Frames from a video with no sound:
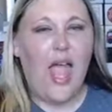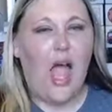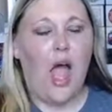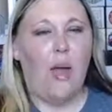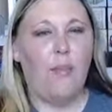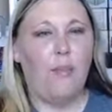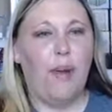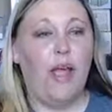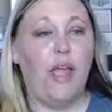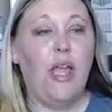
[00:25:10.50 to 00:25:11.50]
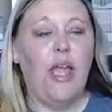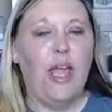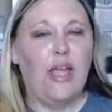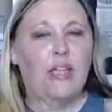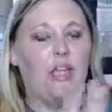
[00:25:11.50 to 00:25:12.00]
But
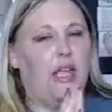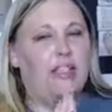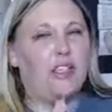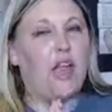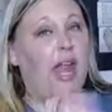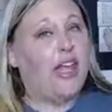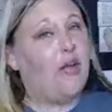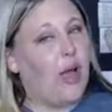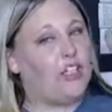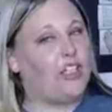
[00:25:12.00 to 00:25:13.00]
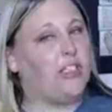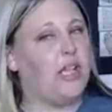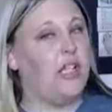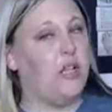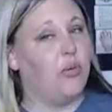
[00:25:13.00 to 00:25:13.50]
is there any questions
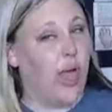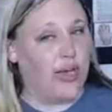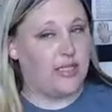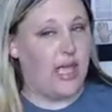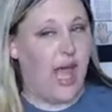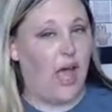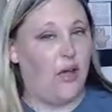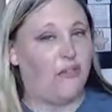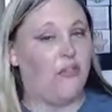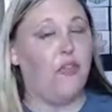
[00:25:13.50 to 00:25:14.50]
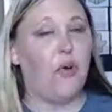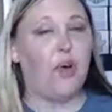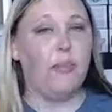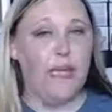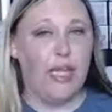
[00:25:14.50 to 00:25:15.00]
that you guys have
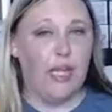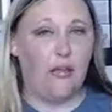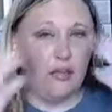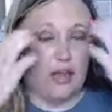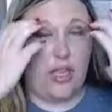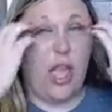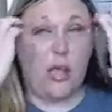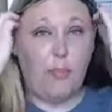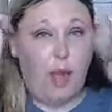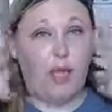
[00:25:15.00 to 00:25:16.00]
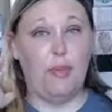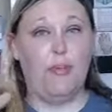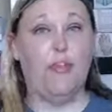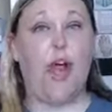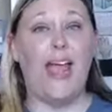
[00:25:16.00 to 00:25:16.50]
for me for the Yuck Bucket
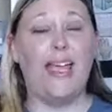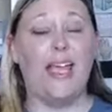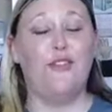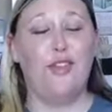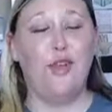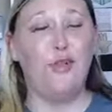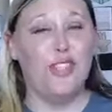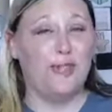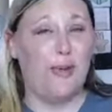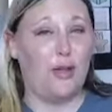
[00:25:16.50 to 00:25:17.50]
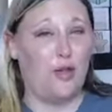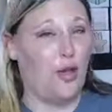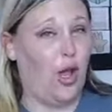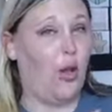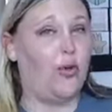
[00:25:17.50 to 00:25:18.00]
before I give you the special
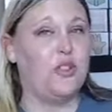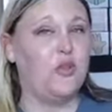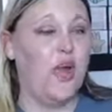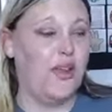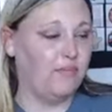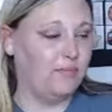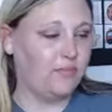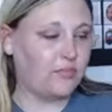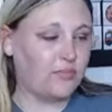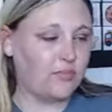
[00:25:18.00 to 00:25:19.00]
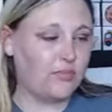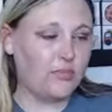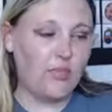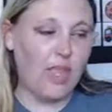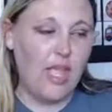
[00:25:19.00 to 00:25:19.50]
code to win?
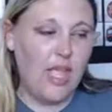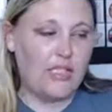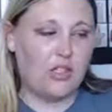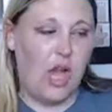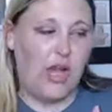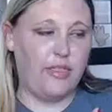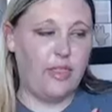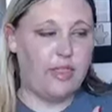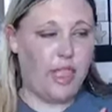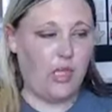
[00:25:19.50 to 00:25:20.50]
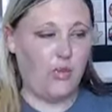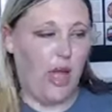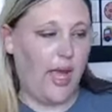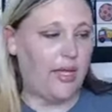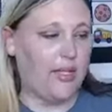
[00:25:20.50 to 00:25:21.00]
Is there anything that you
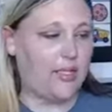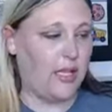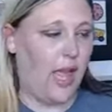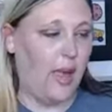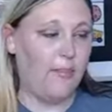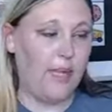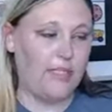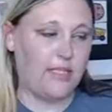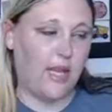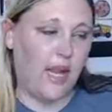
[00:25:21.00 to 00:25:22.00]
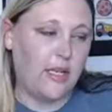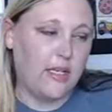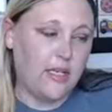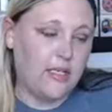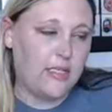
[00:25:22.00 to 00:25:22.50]
guys, that I missed, that I
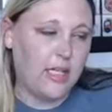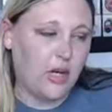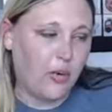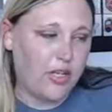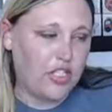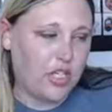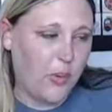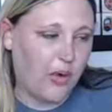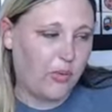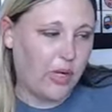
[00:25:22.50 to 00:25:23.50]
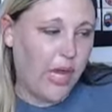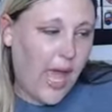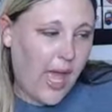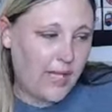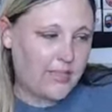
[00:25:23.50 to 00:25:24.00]
didn't see your question you want to
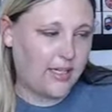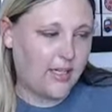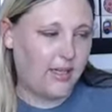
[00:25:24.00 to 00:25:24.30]
re-ask?